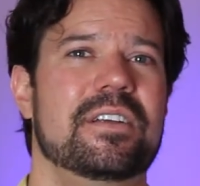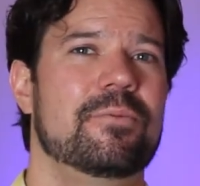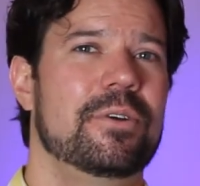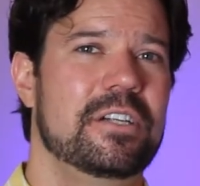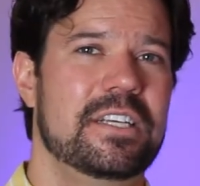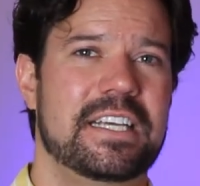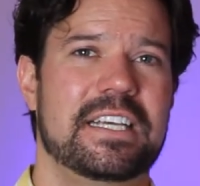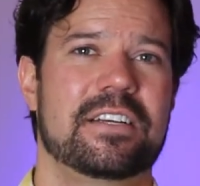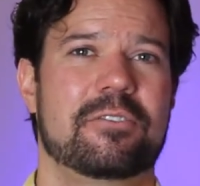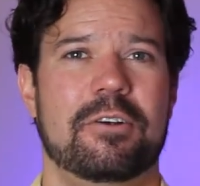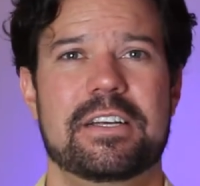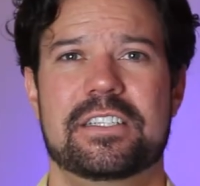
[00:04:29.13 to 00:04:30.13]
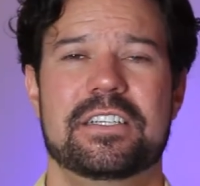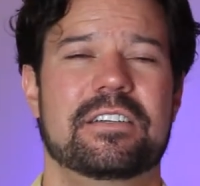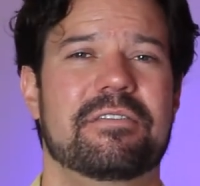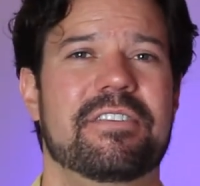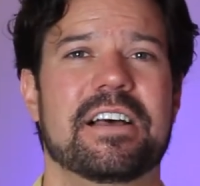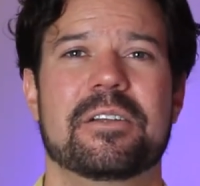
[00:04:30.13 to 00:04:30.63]
really get crazy
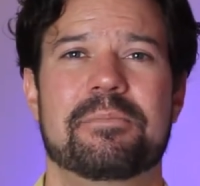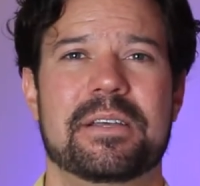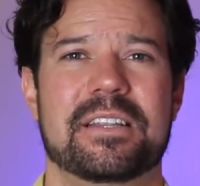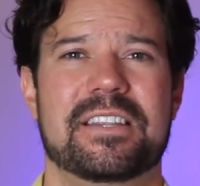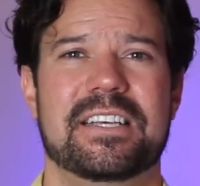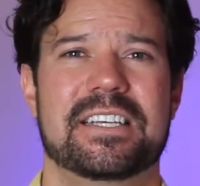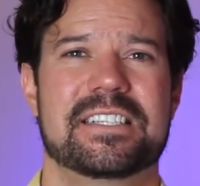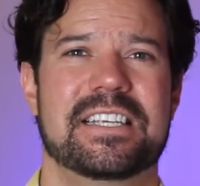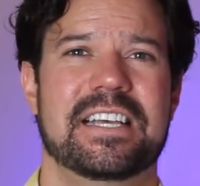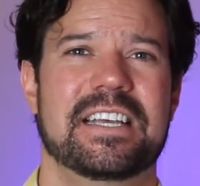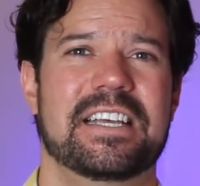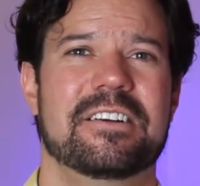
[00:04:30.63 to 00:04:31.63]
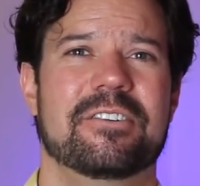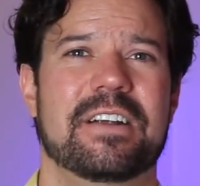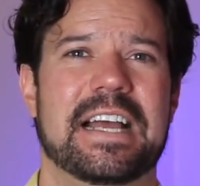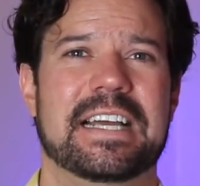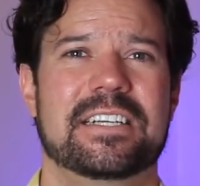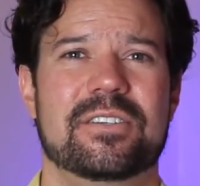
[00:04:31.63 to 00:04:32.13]
developing things that
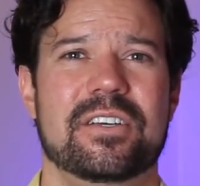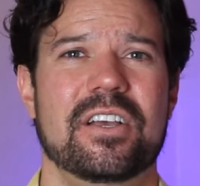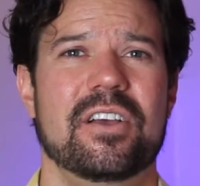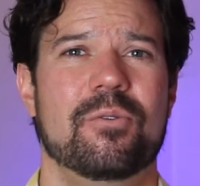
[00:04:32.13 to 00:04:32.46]
interact